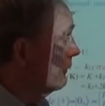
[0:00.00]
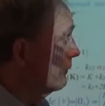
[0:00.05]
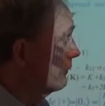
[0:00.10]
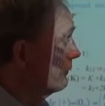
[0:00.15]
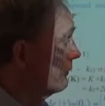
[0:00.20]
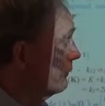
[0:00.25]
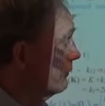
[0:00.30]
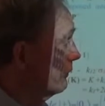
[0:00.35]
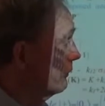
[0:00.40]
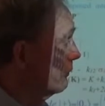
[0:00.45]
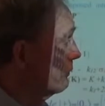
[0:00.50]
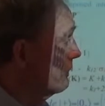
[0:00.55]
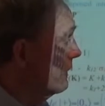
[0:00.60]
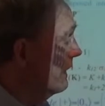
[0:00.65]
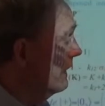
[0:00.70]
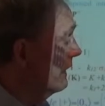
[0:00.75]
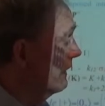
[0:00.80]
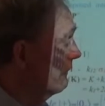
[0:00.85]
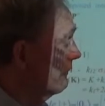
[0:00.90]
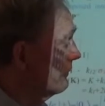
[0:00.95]
those two
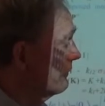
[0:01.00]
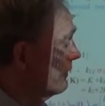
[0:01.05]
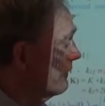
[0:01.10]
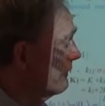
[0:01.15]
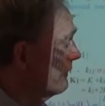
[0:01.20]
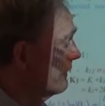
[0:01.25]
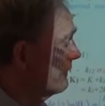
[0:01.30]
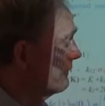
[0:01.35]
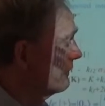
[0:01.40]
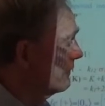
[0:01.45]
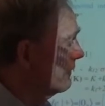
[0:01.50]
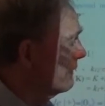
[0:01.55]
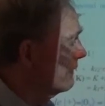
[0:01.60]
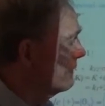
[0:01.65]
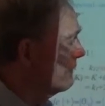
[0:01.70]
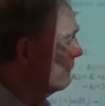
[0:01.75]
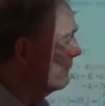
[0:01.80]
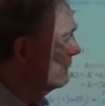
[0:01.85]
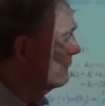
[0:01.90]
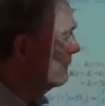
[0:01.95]
waves that uh,
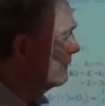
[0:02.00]
we